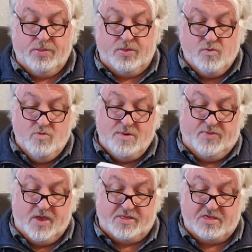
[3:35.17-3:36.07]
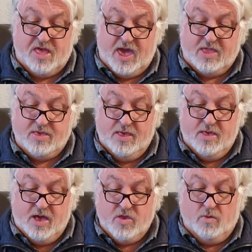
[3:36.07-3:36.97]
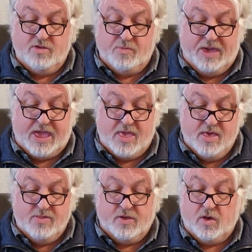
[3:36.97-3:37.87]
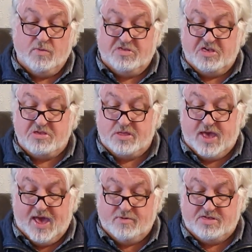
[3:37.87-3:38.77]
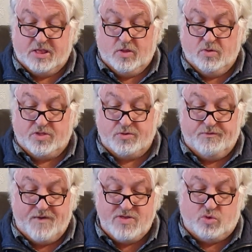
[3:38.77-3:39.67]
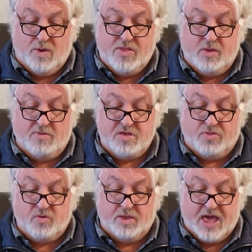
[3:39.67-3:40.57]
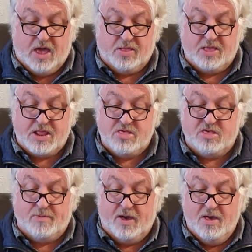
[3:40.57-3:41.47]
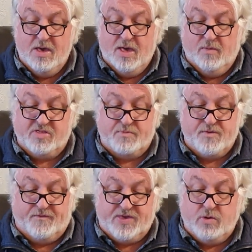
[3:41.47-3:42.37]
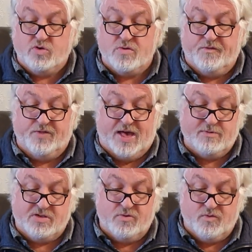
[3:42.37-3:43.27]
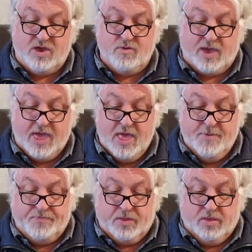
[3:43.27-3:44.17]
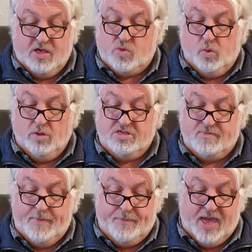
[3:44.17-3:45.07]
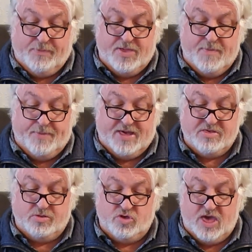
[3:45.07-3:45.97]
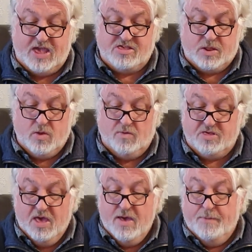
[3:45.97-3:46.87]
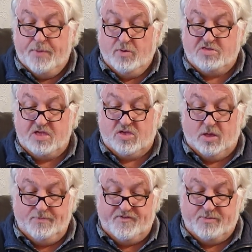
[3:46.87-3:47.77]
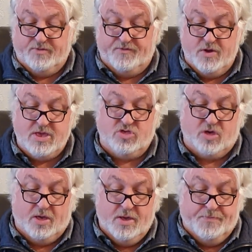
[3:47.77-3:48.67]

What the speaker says: The room on the other side had always been the cosiest in the house. It looked through French windows onto a garden that in summer was a profusion of flowers and greenery. Its walls had been papered in pastel shades. It had always boasted comfortable furniture.